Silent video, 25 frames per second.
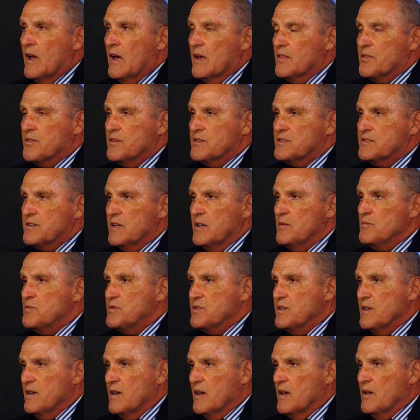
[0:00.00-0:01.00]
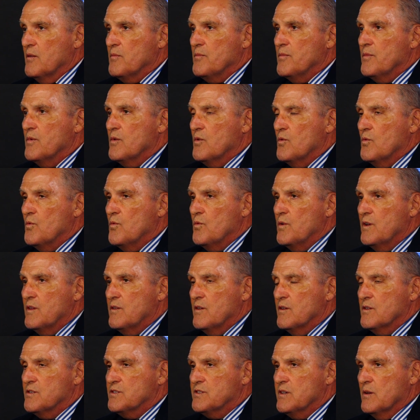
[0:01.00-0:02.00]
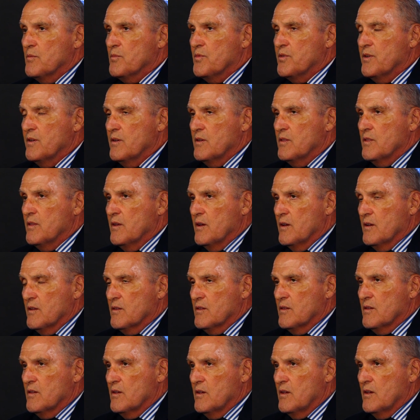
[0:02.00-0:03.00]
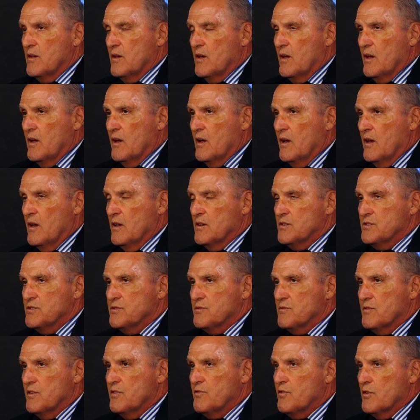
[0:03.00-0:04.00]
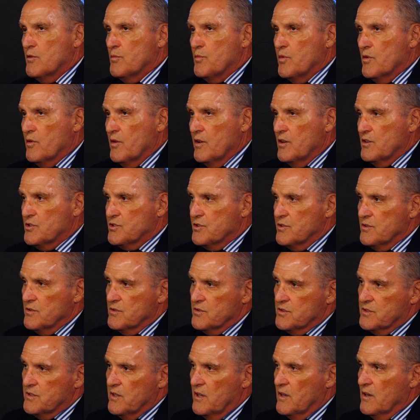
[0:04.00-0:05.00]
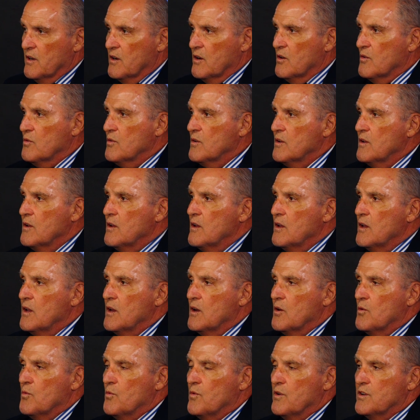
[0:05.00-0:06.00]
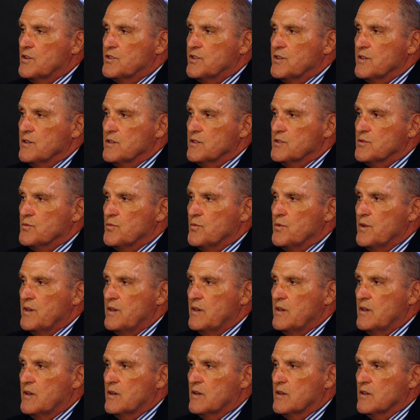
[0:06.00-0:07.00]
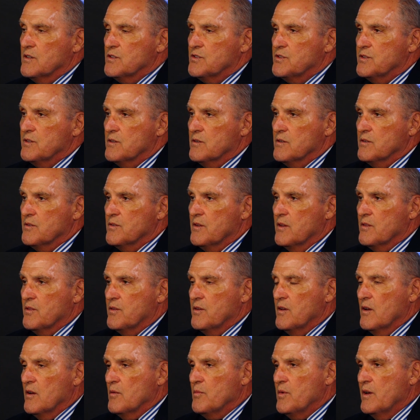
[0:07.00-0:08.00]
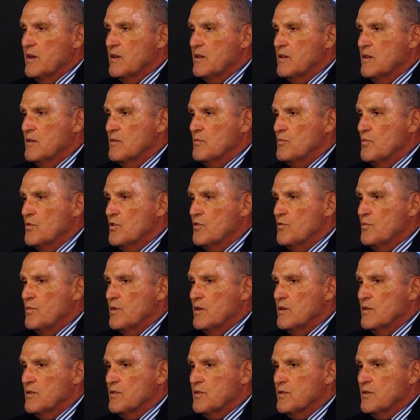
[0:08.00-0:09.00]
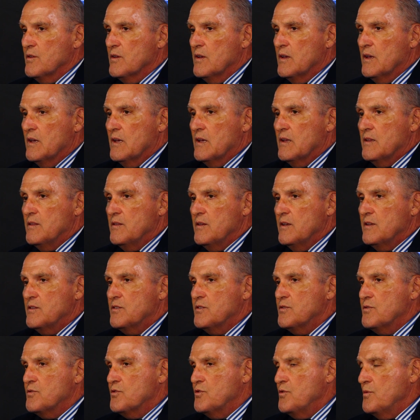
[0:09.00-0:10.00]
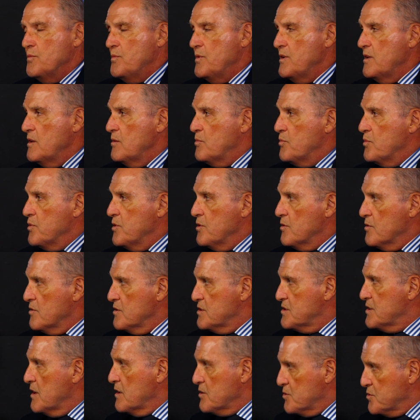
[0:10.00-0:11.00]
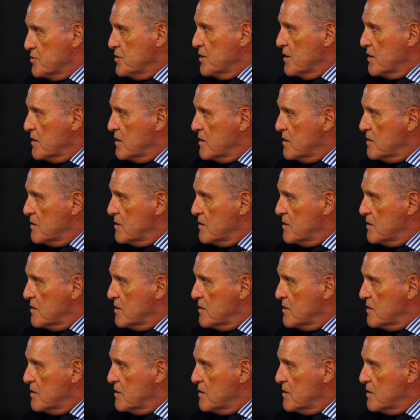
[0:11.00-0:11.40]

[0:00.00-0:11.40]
At the same time, we did something that has reverberations now, which is we considered that the Albanian movement needs to be pluricentric.